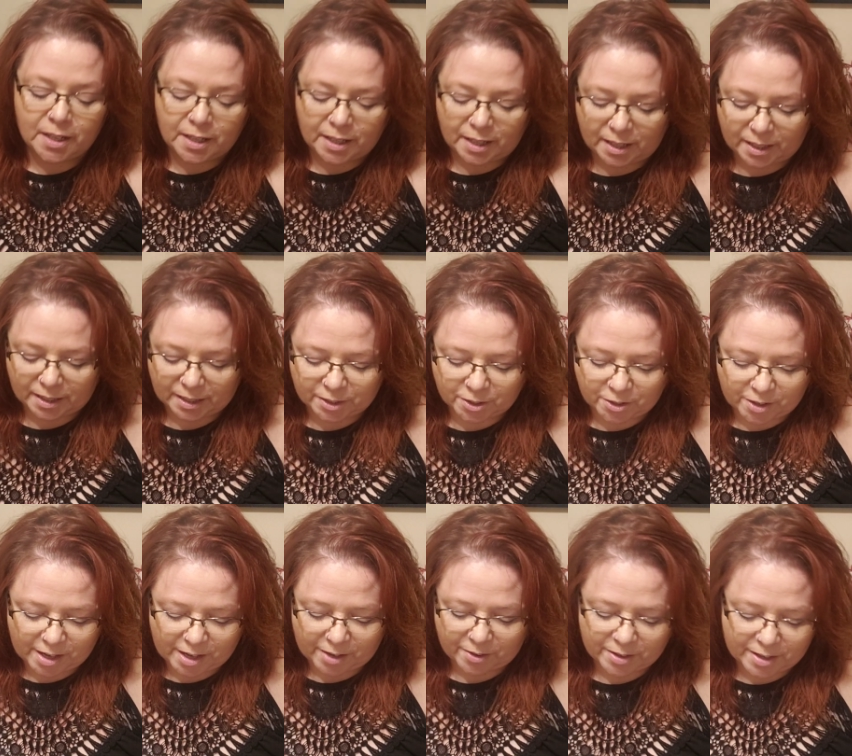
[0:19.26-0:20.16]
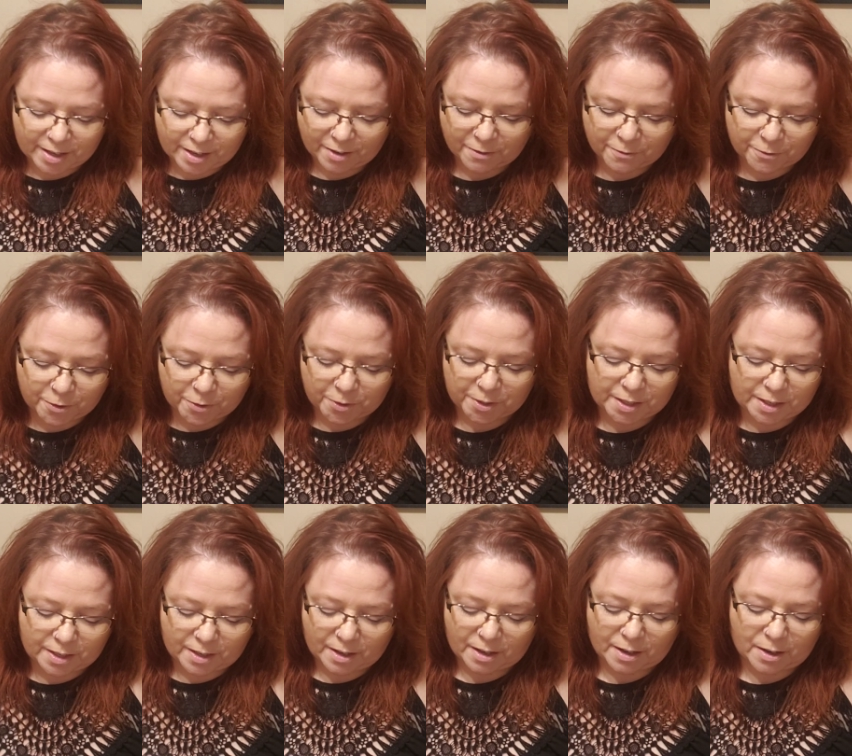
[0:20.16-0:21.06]
in your area for
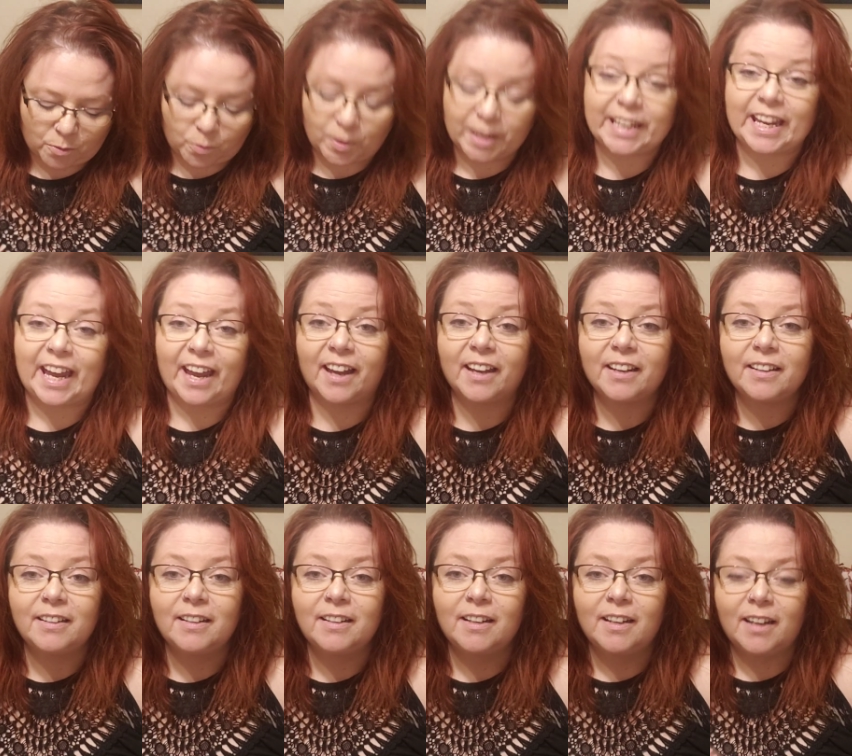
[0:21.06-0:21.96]
the week ahead.